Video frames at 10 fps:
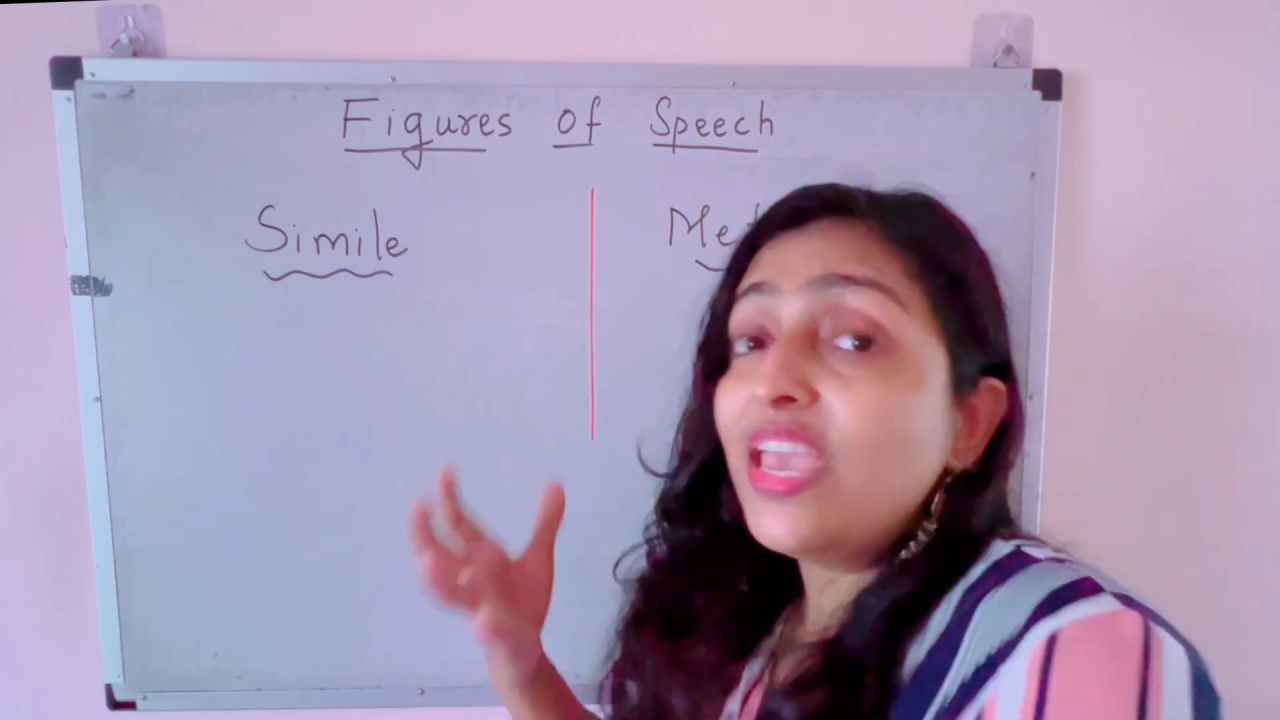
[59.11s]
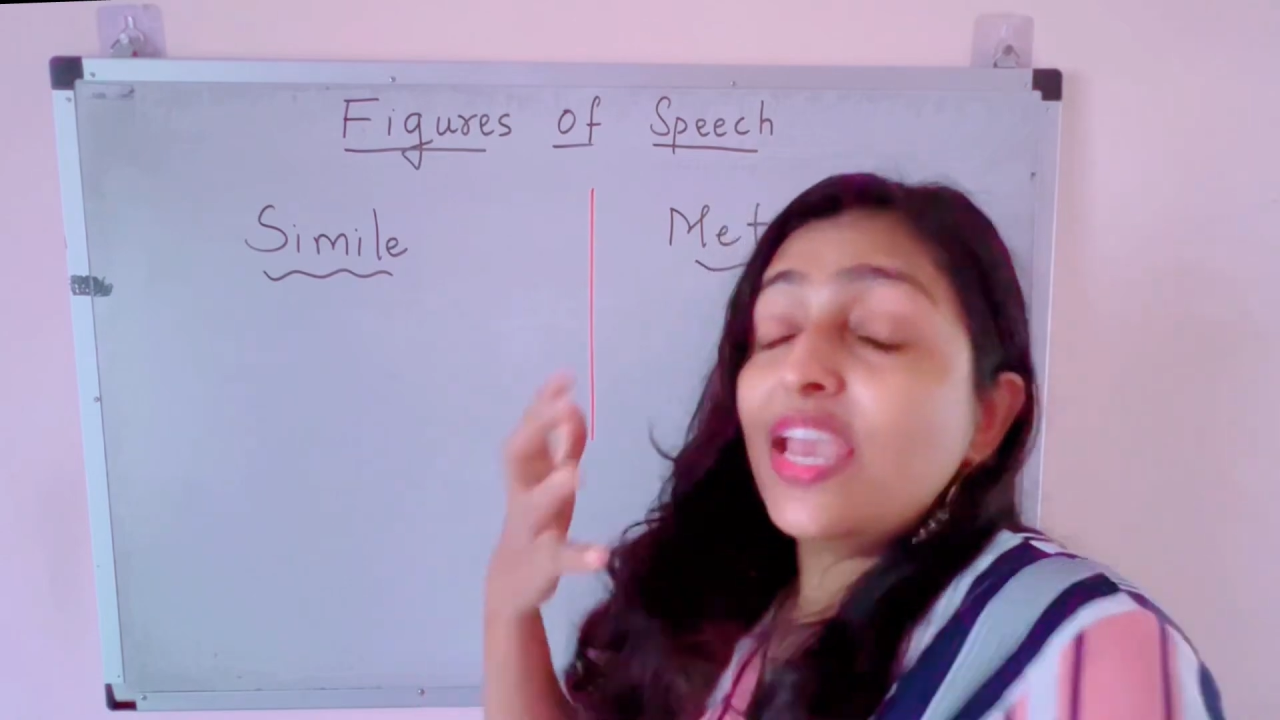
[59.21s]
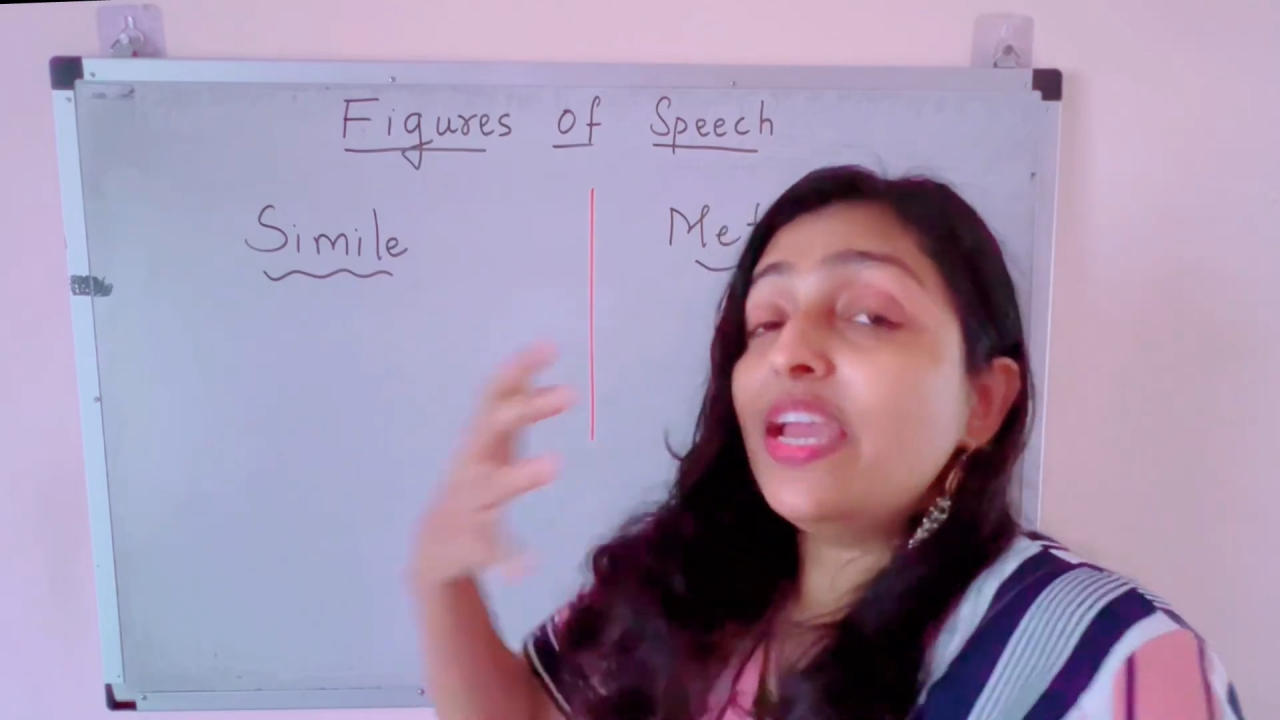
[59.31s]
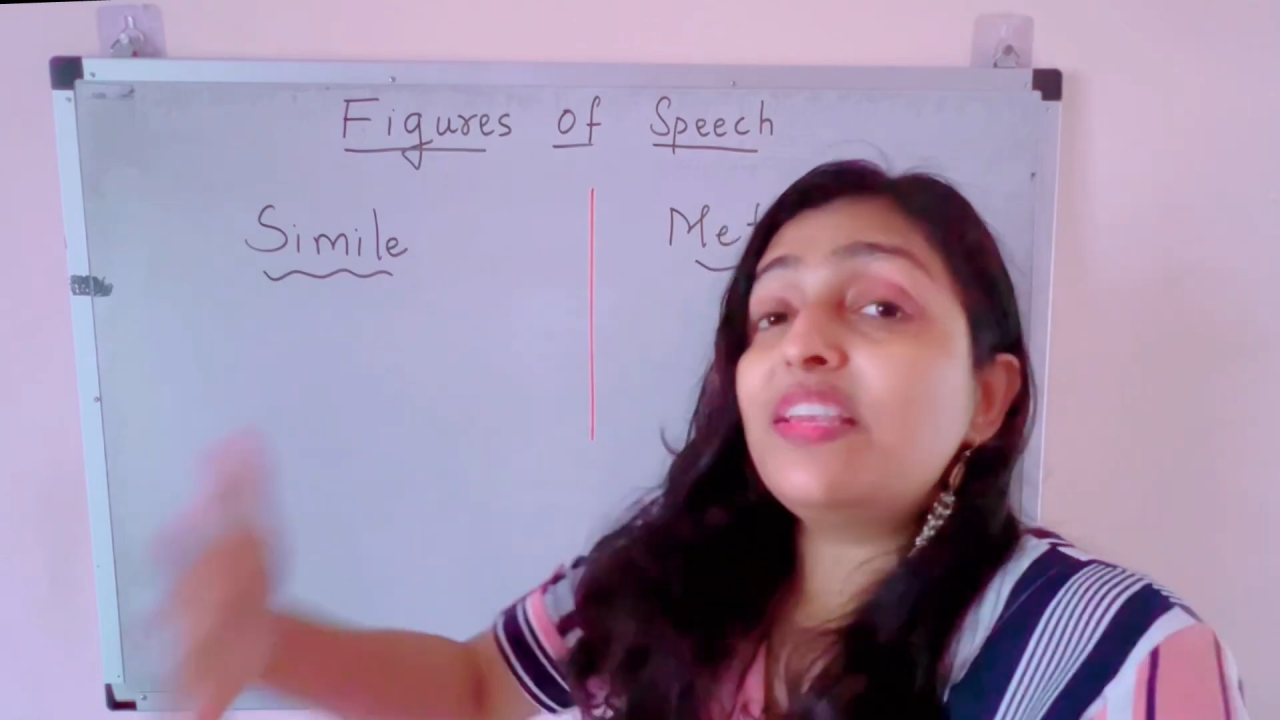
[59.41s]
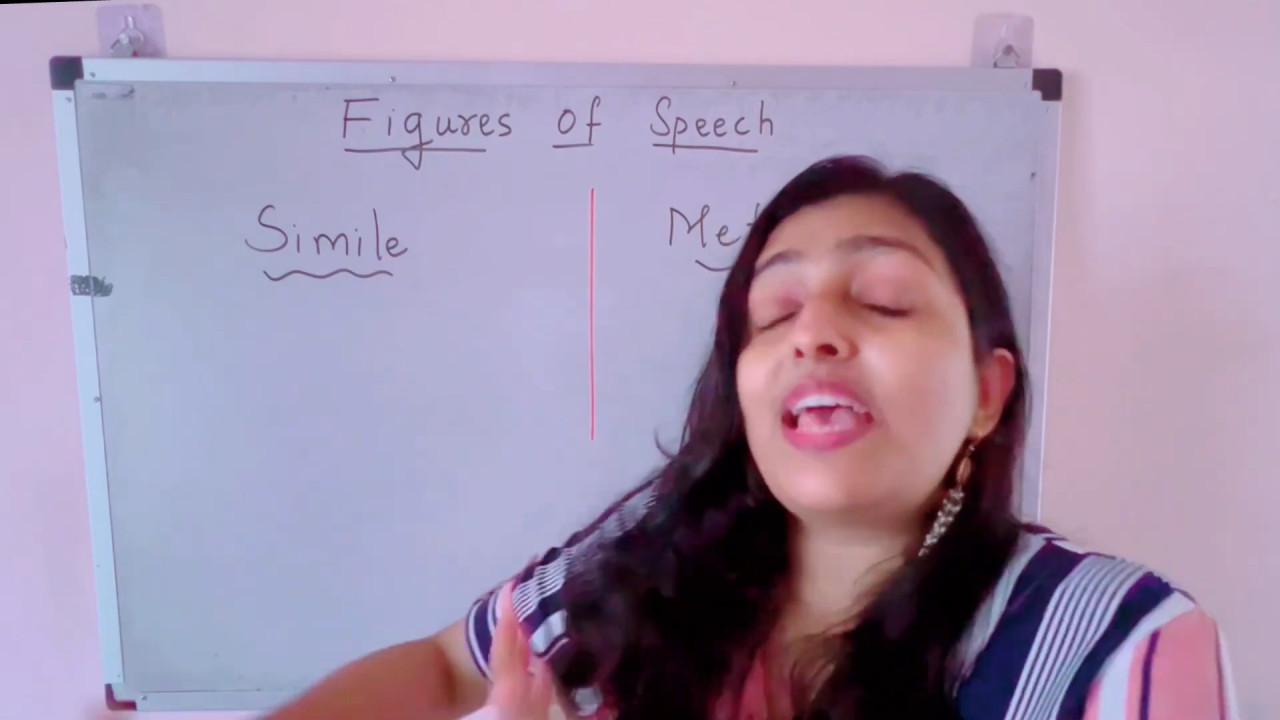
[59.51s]

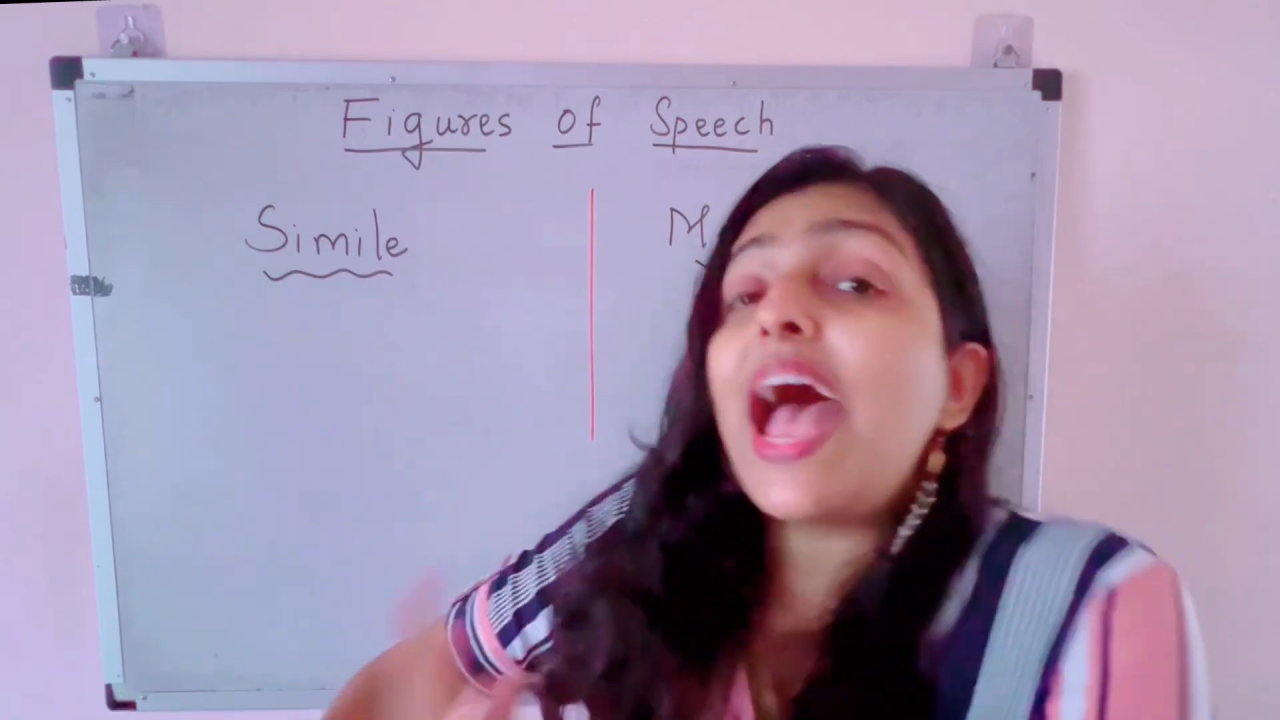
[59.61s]
it